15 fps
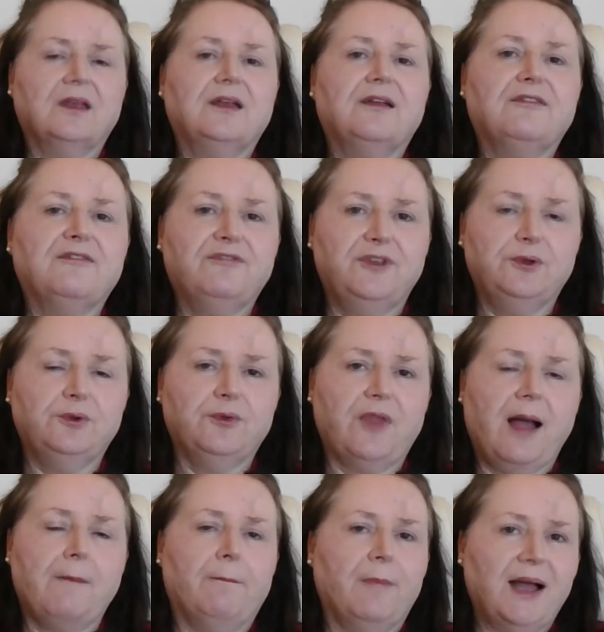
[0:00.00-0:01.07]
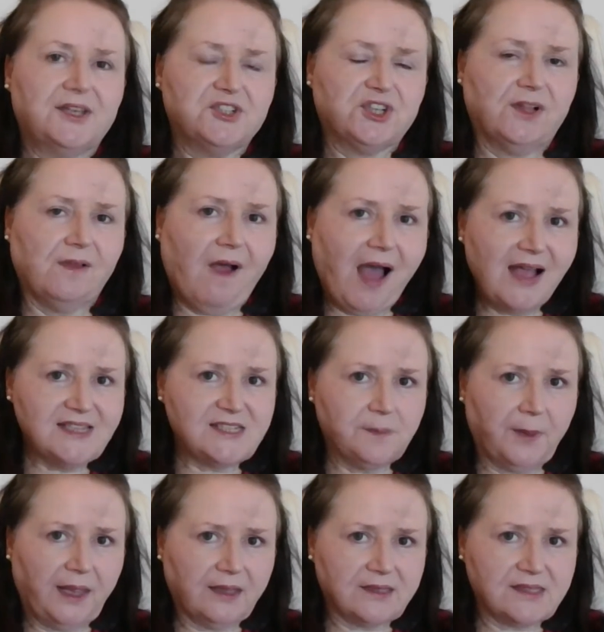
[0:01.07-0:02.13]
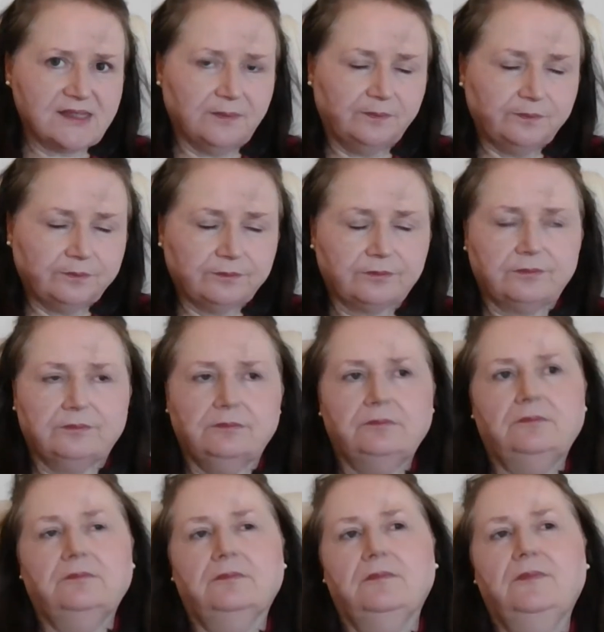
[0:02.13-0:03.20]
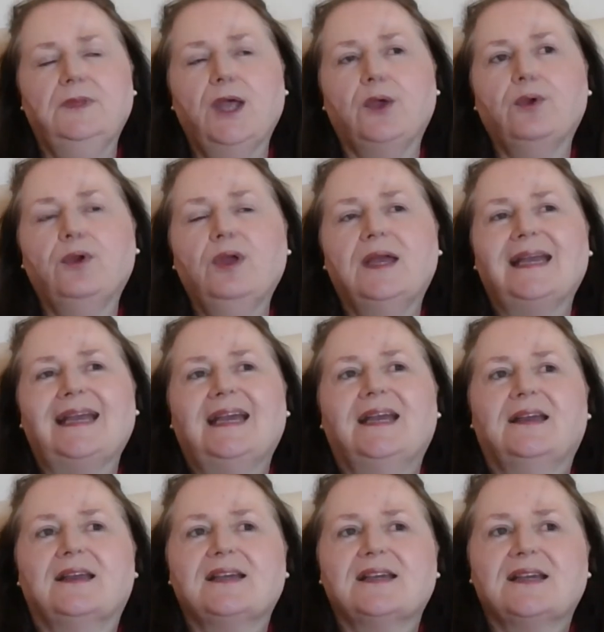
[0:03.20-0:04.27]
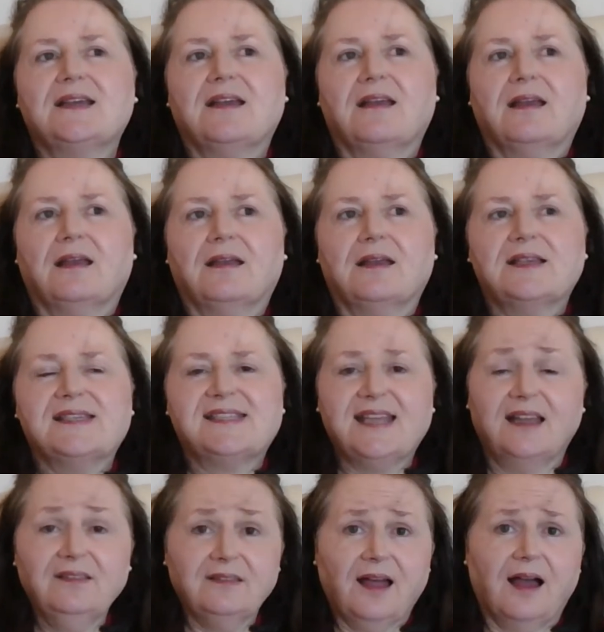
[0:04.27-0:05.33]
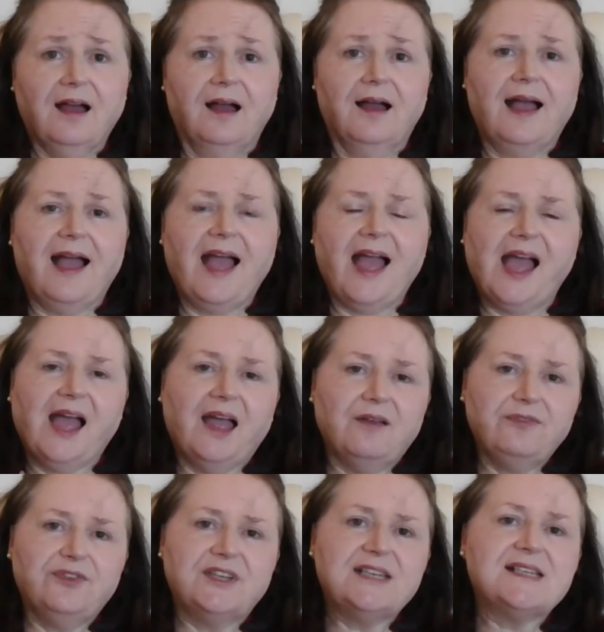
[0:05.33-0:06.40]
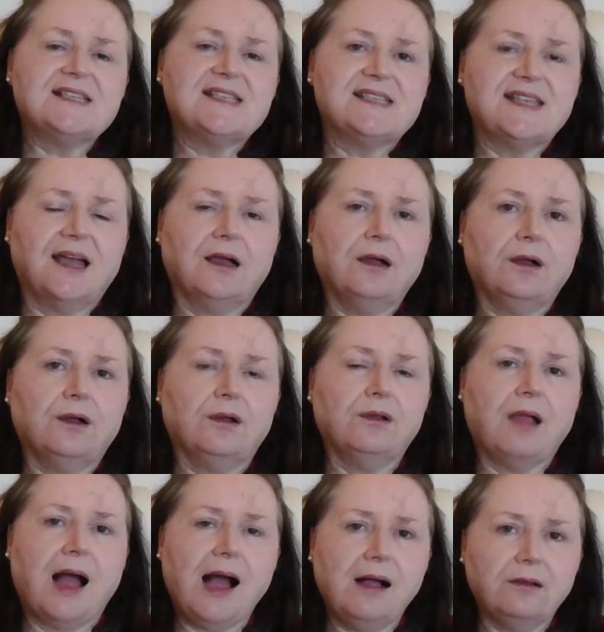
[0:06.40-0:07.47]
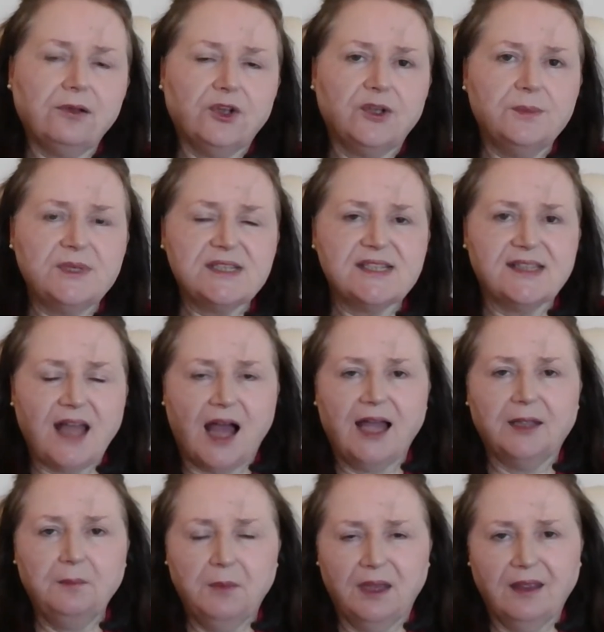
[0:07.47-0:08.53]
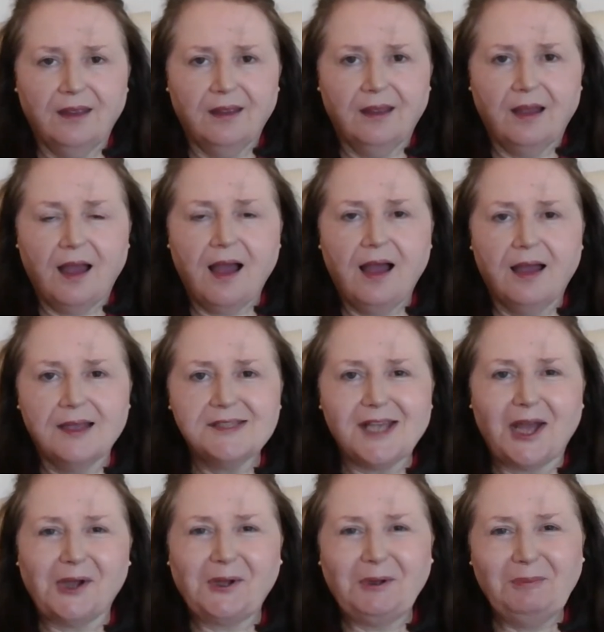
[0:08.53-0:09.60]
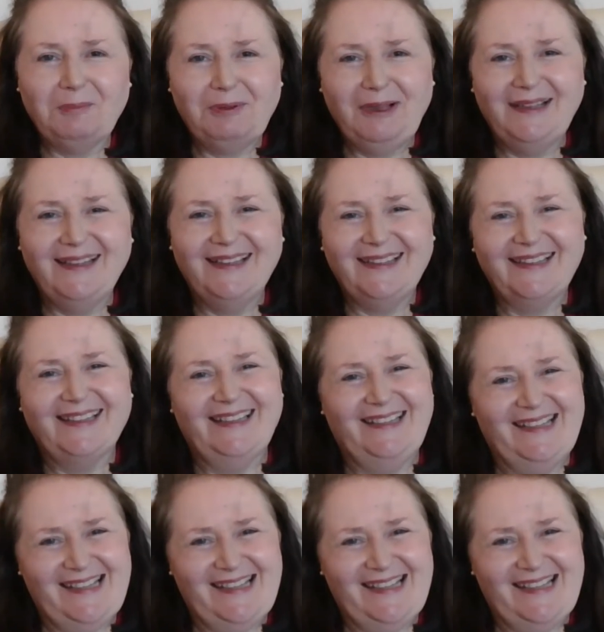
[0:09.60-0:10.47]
feel that magical aspect. Now, saying that, every single alchemist that I meet has a completely